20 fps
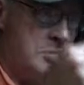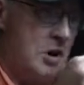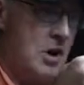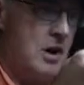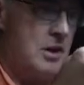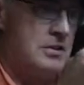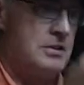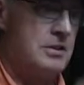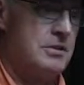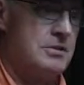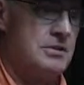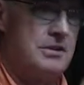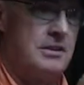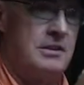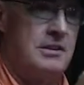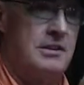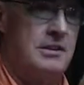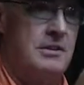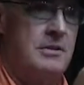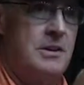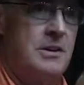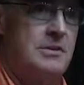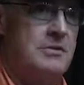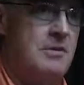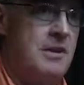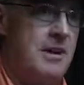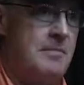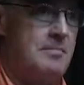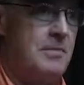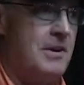Barnes, who's the U.S.
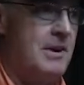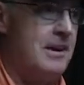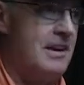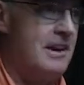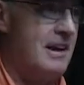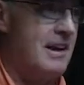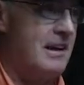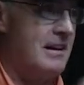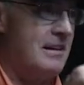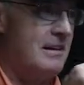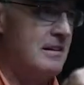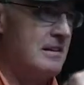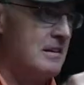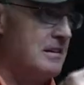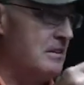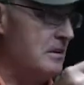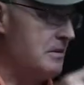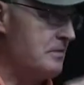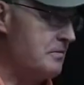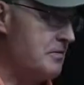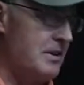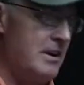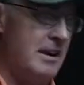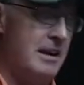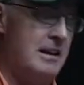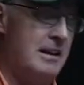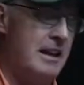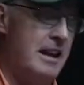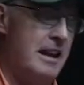rep on that, and a good friend,